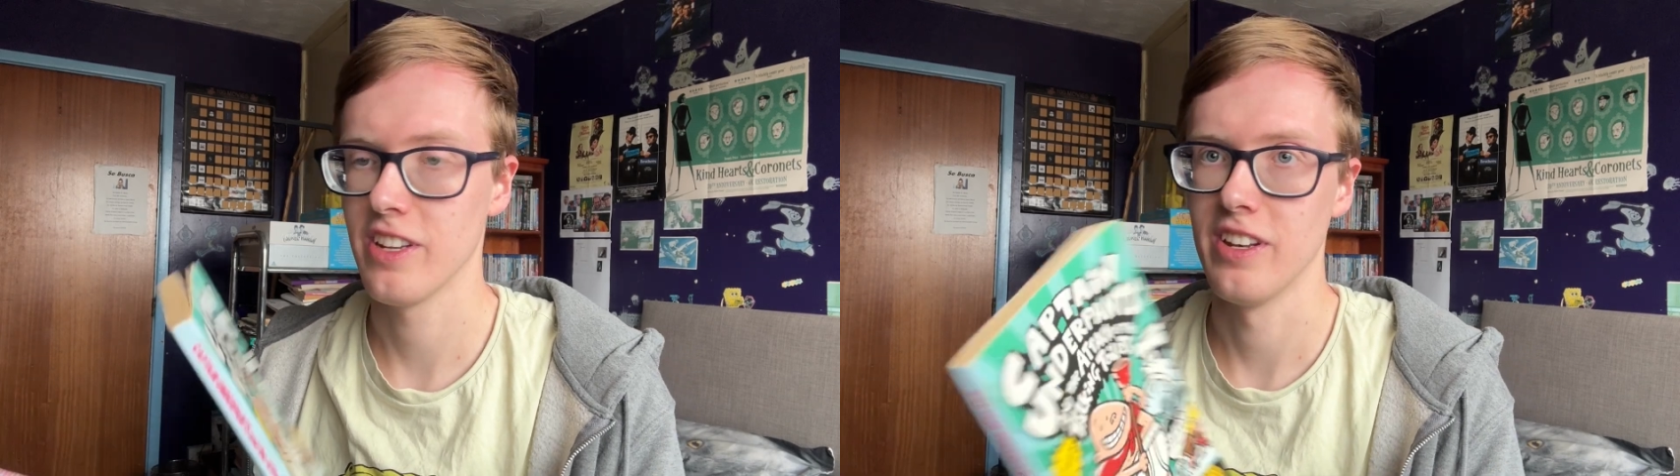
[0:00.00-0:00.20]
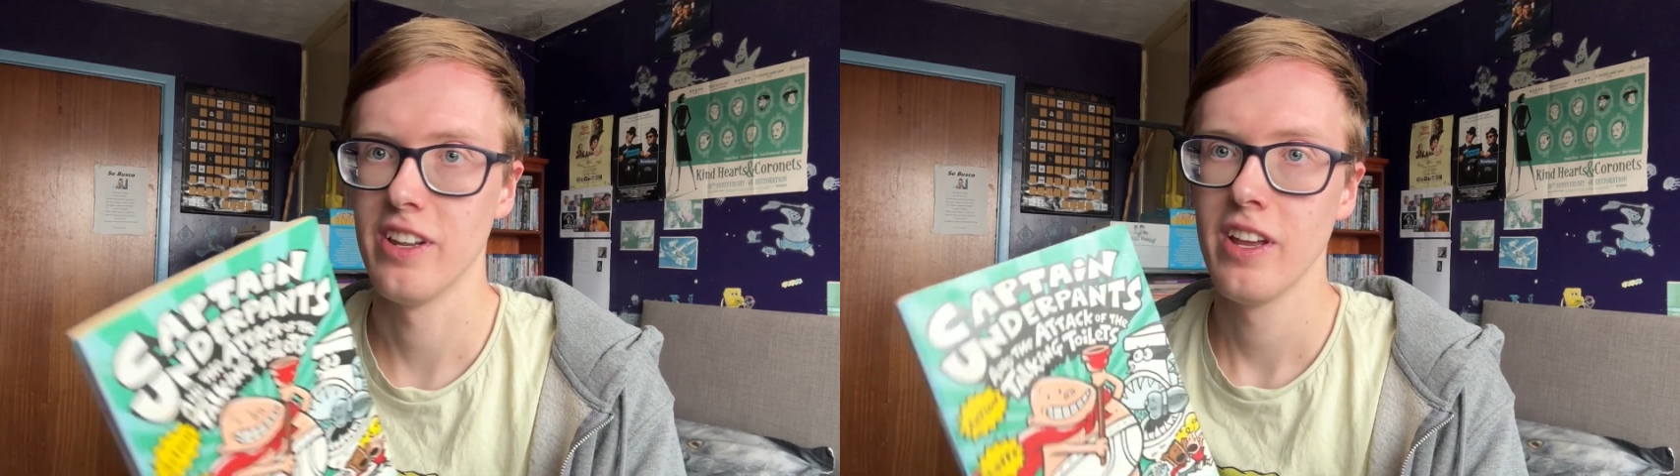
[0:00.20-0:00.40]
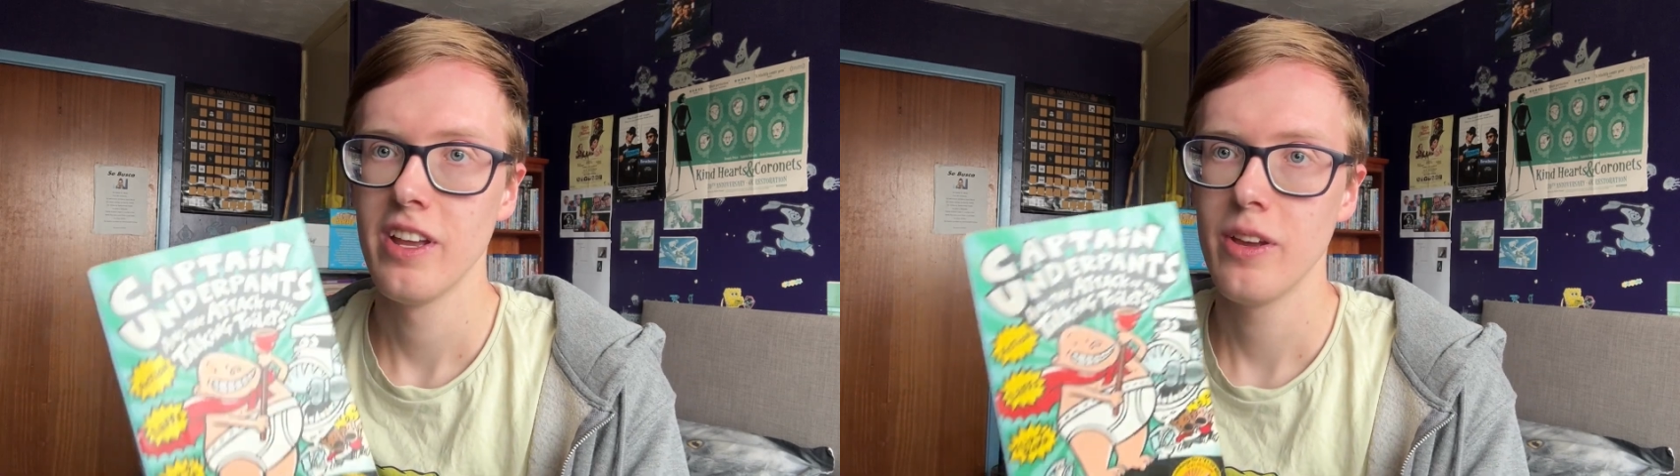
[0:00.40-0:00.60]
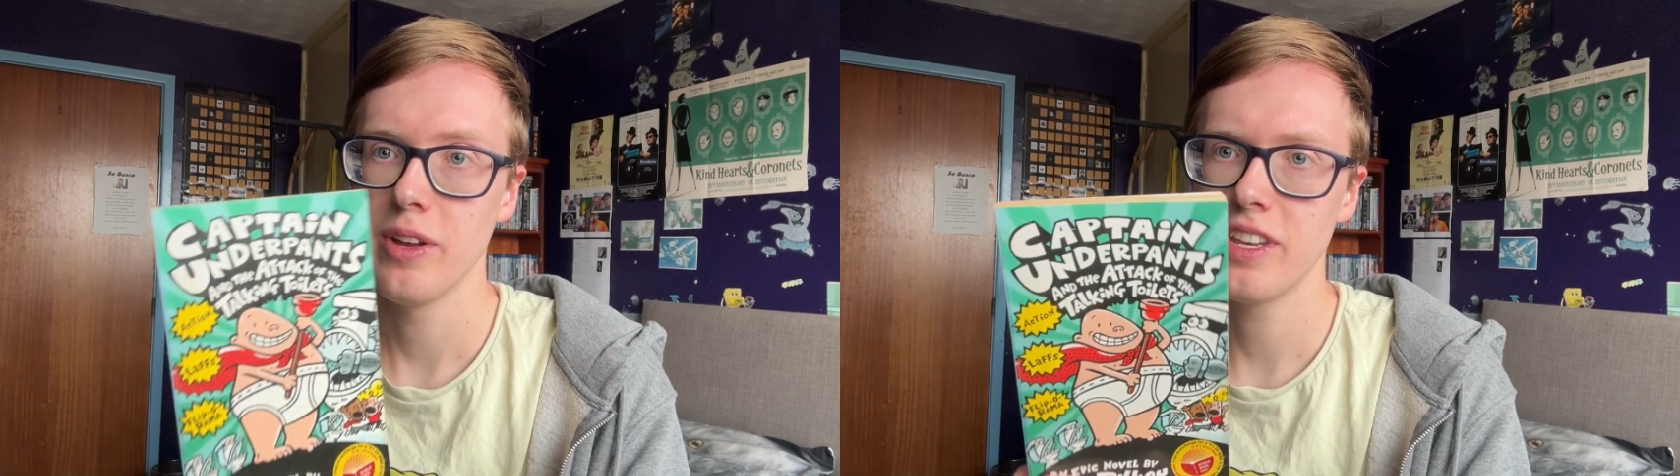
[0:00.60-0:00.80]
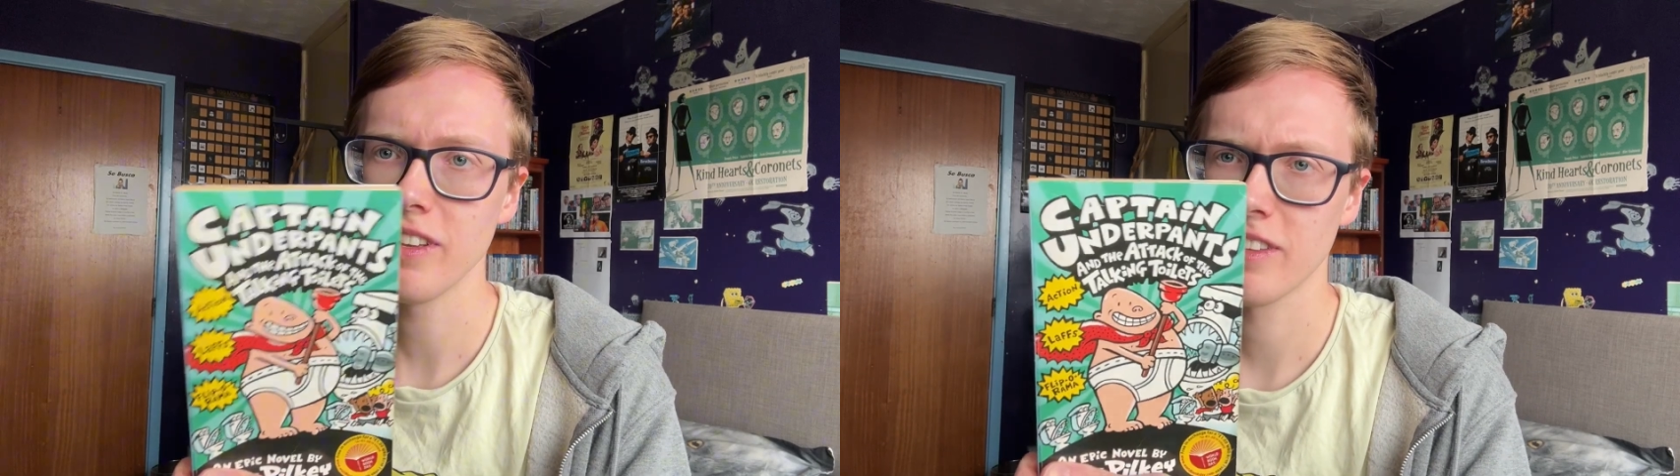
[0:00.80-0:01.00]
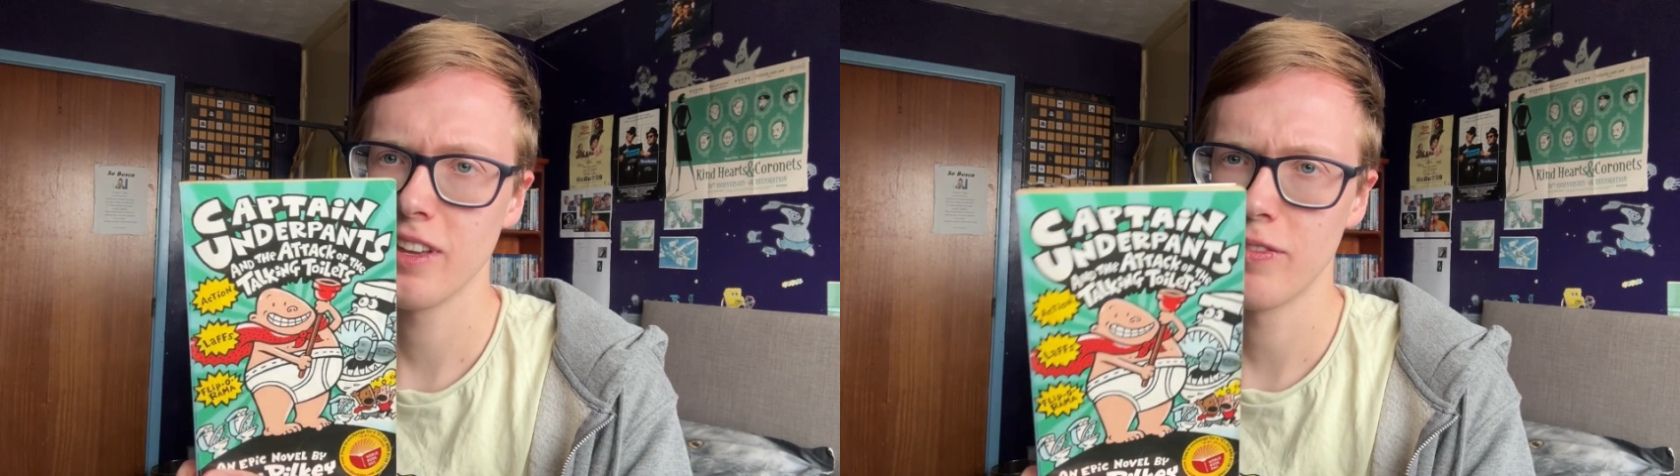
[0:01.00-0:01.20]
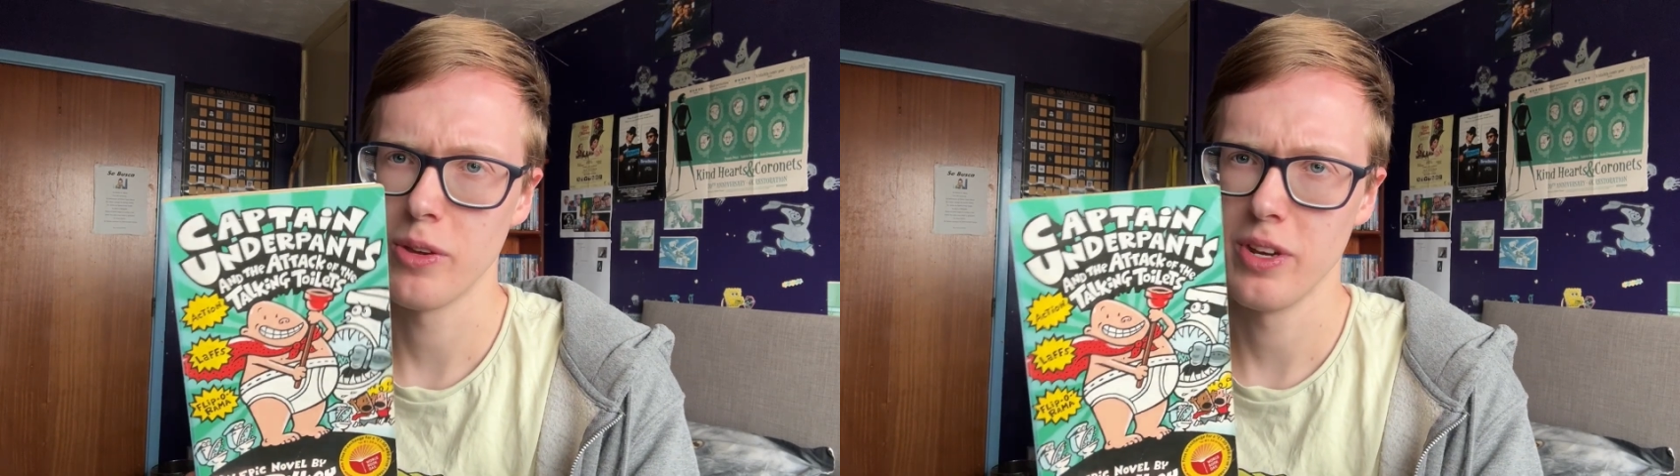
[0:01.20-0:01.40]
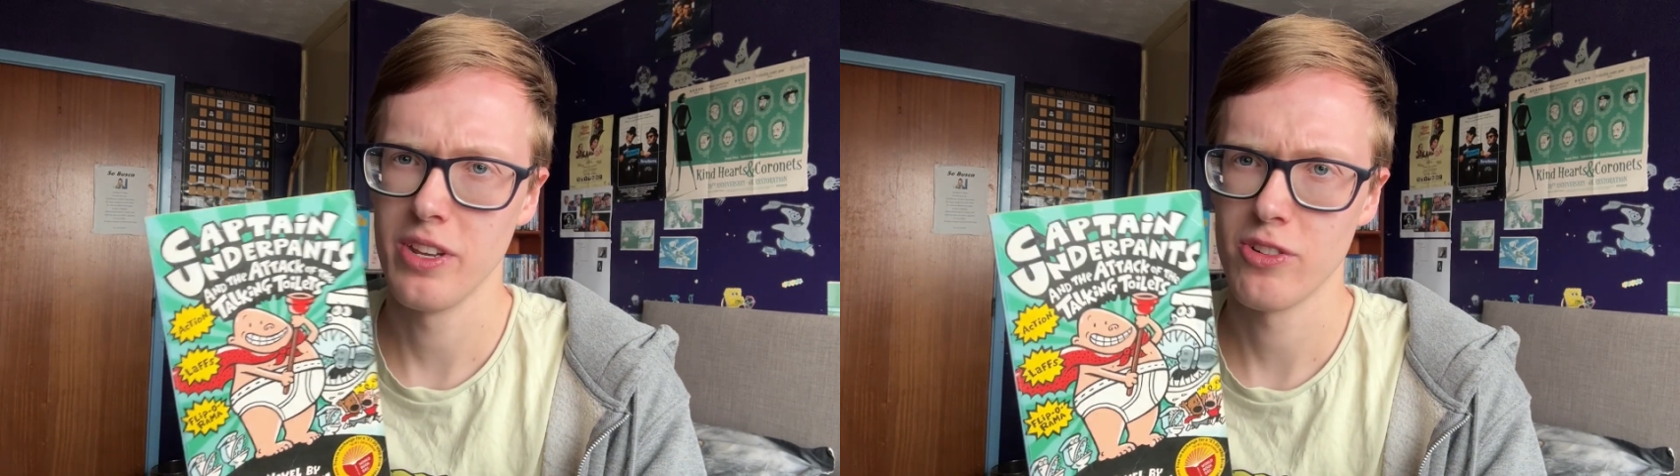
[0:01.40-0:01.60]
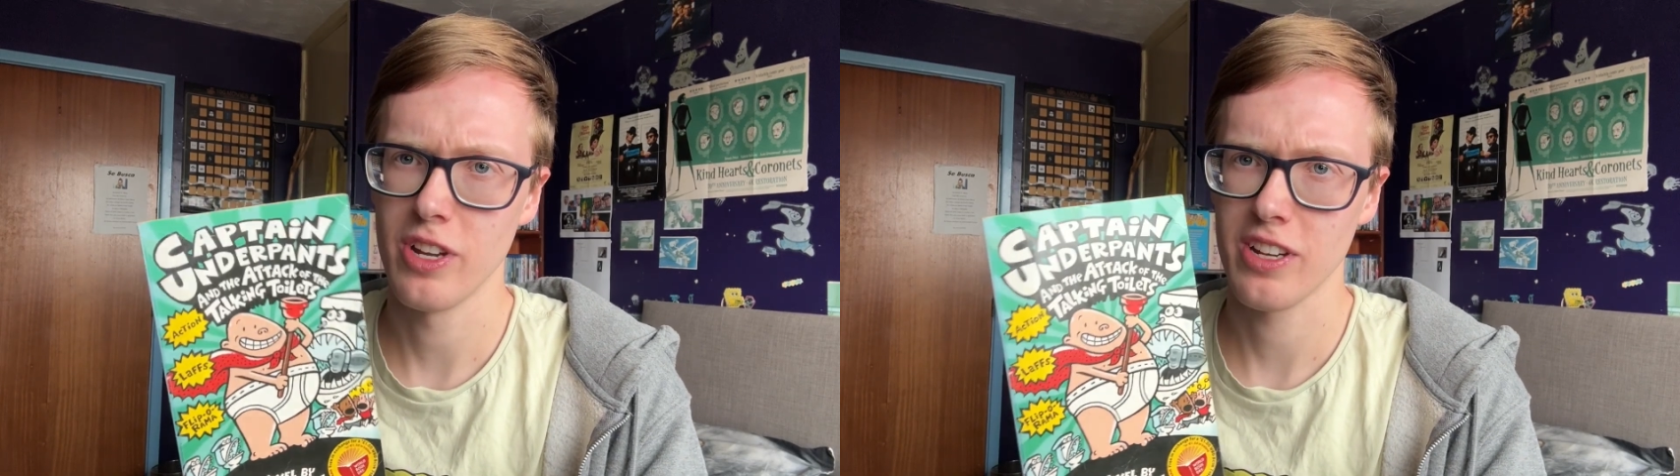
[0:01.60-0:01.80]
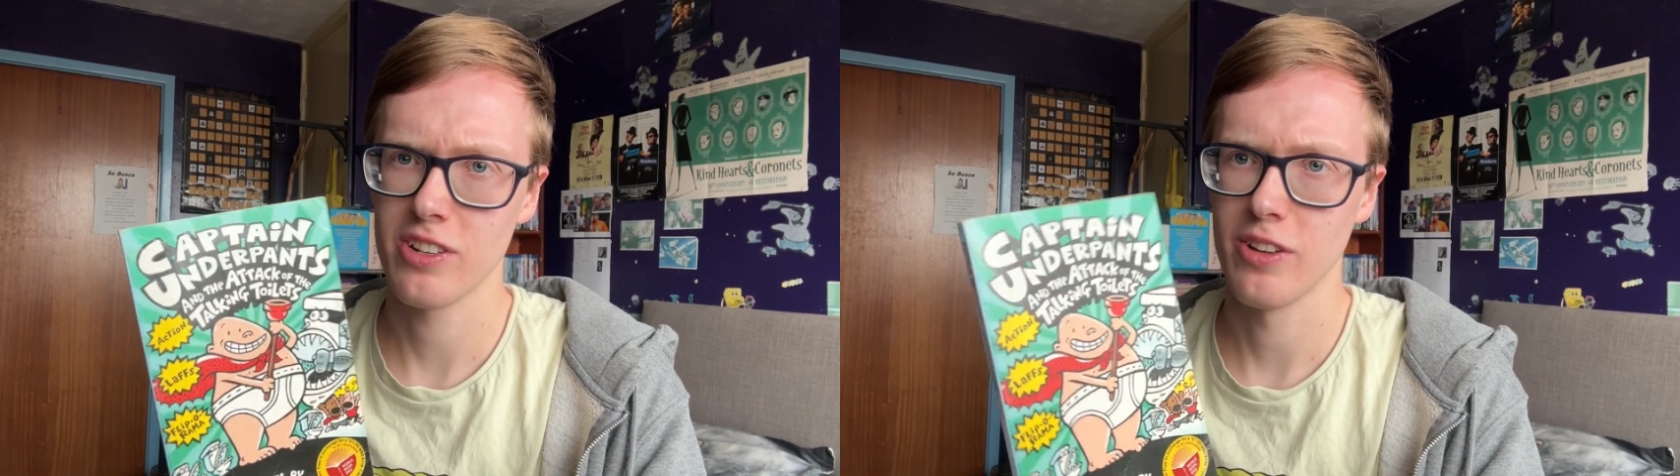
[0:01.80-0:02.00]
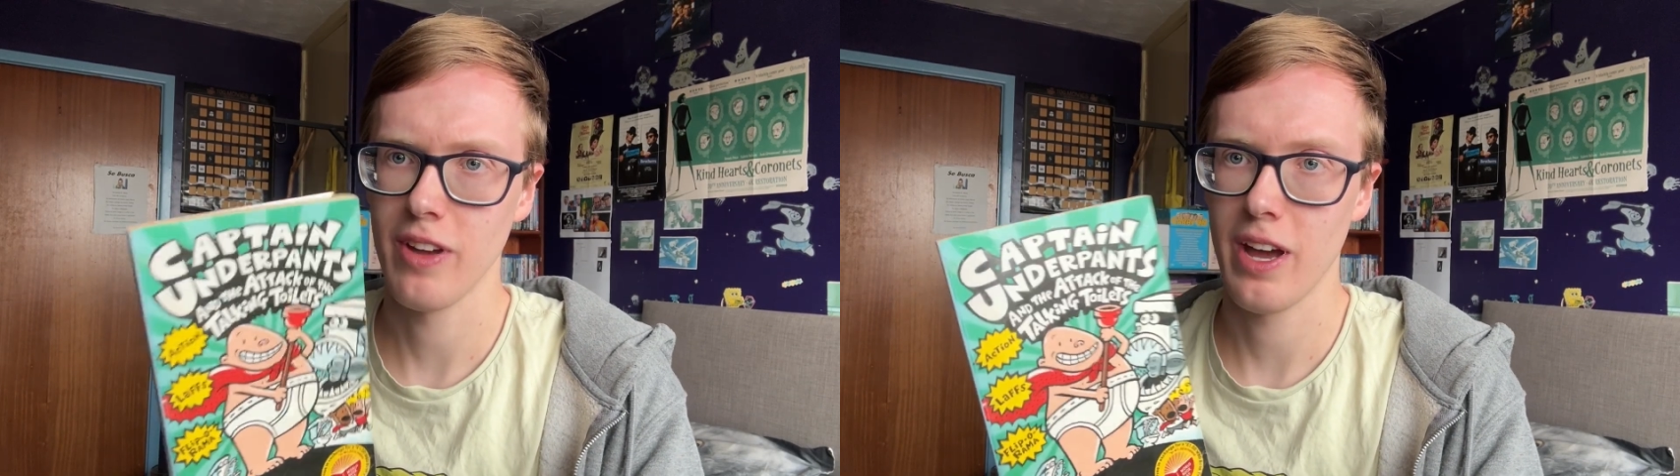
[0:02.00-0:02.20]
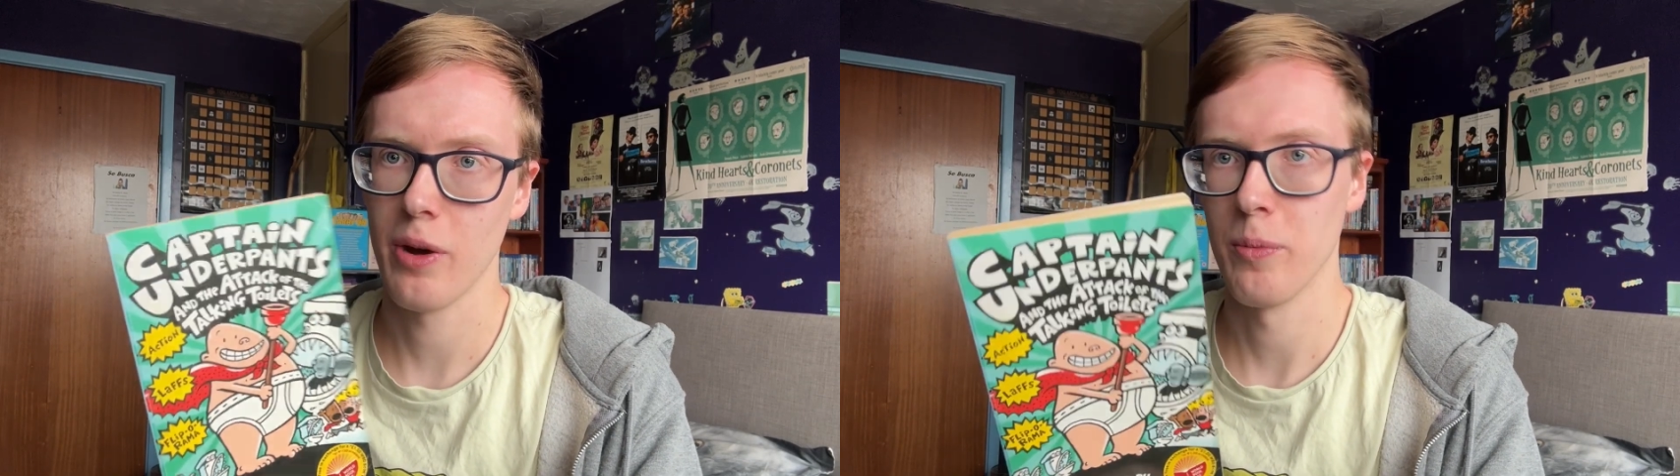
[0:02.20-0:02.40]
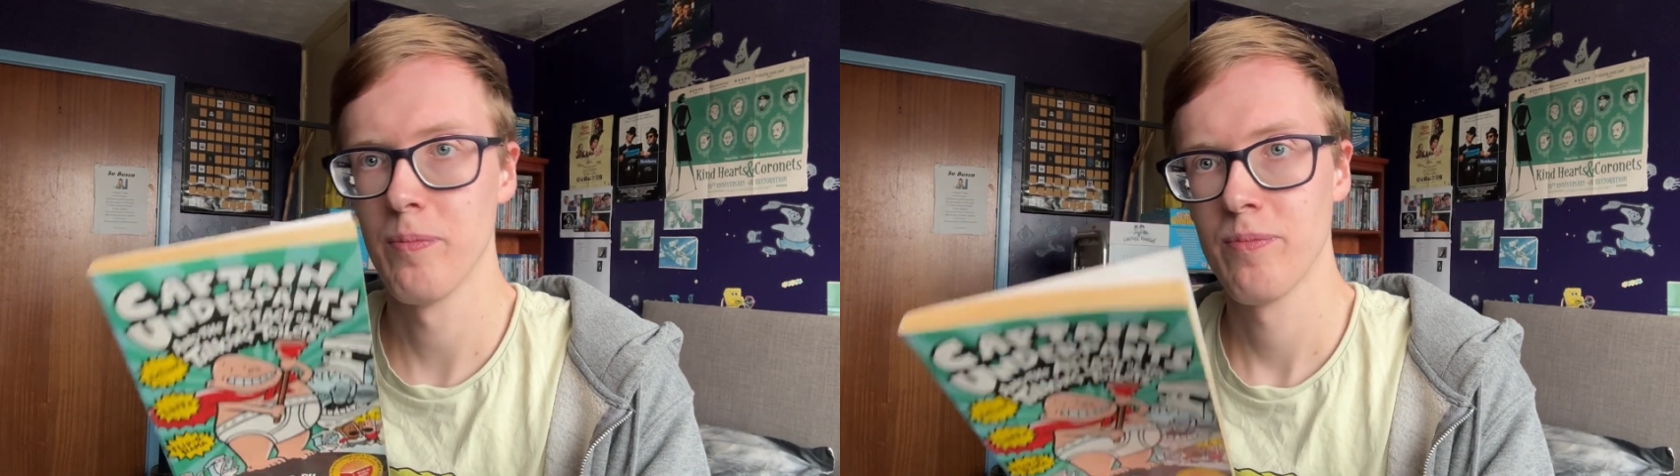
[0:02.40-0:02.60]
and it does give you an introduction of how